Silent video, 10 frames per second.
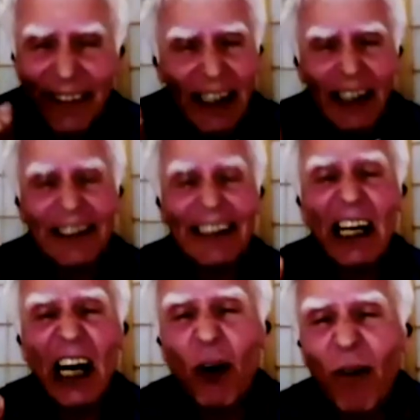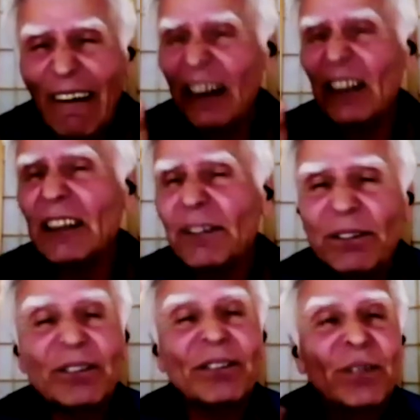they are all
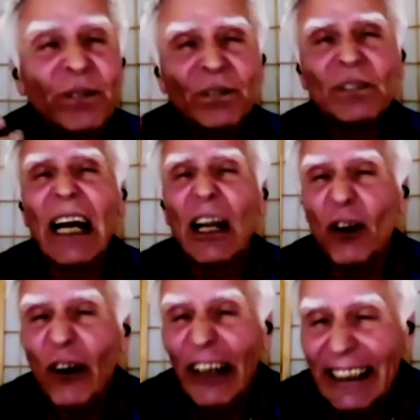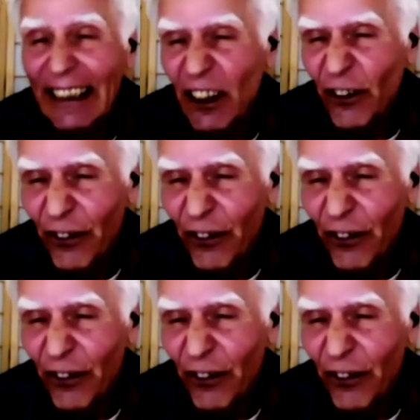looking